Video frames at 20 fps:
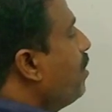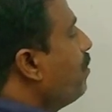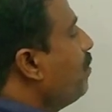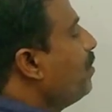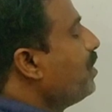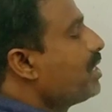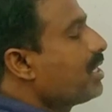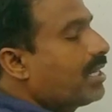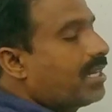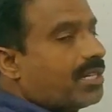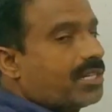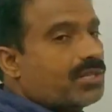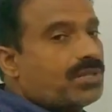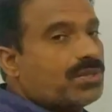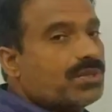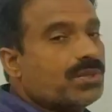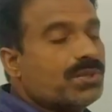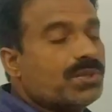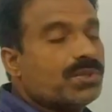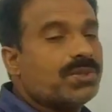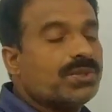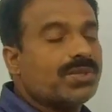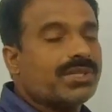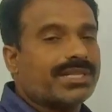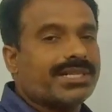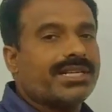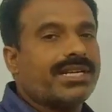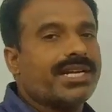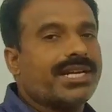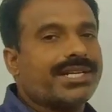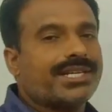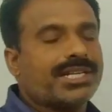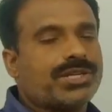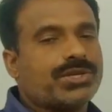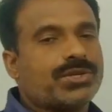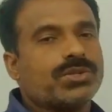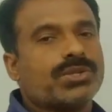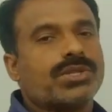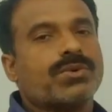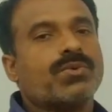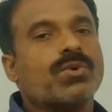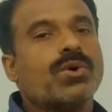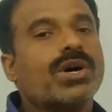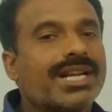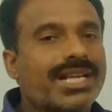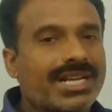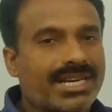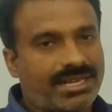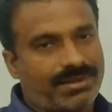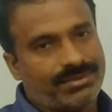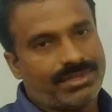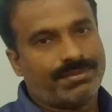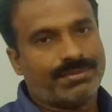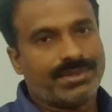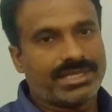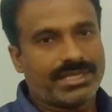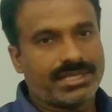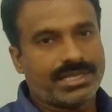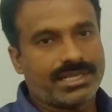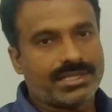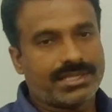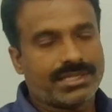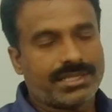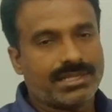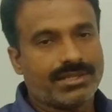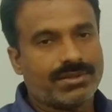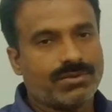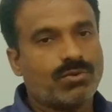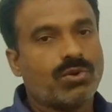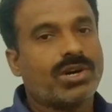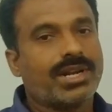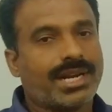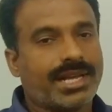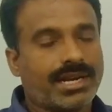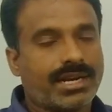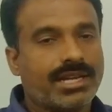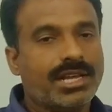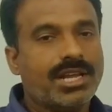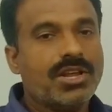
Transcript: which are two related to the owner of the business. Owner.